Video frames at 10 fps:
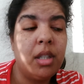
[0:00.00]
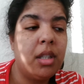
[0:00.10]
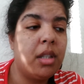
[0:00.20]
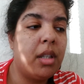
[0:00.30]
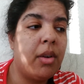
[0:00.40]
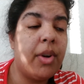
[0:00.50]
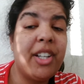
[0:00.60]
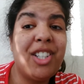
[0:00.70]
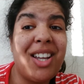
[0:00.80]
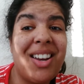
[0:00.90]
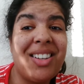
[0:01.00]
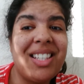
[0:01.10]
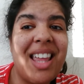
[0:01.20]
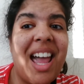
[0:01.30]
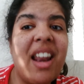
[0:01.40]
So shout out to
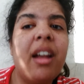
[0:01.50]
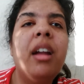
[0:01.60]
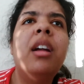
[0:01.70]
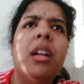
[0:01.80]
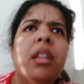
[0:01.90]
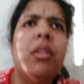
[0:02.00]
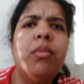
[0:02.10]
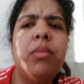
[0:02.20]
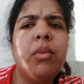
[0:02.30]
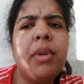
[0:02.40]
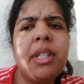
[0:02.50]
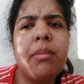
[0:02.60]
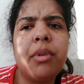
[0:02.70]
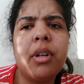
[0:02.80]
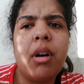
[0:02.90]
that. The ones at
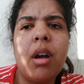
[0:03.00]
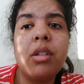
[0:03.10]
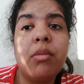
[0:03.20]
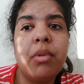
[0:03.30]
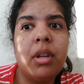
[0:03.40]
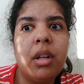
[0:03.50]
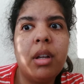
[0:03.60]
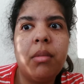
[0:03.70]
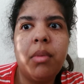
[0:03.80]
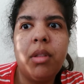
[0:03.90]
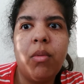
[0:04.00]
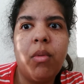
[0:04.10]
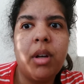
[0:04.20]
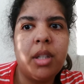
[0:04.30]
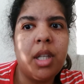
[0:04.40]
Burger are also pretty good, but the
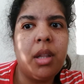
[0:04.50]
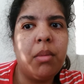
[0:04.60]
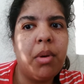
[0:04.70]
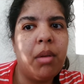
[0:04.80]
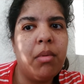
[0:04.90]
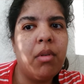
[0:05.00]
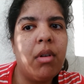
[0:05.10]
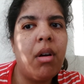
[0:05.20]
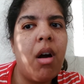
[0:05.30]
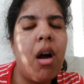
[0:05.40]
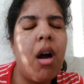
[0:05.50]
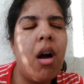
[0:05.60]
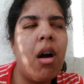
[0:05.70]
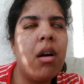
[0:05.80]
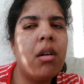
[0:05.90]
ones at the Pub and Grill,
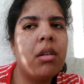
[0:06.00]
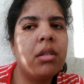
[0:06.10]
oh,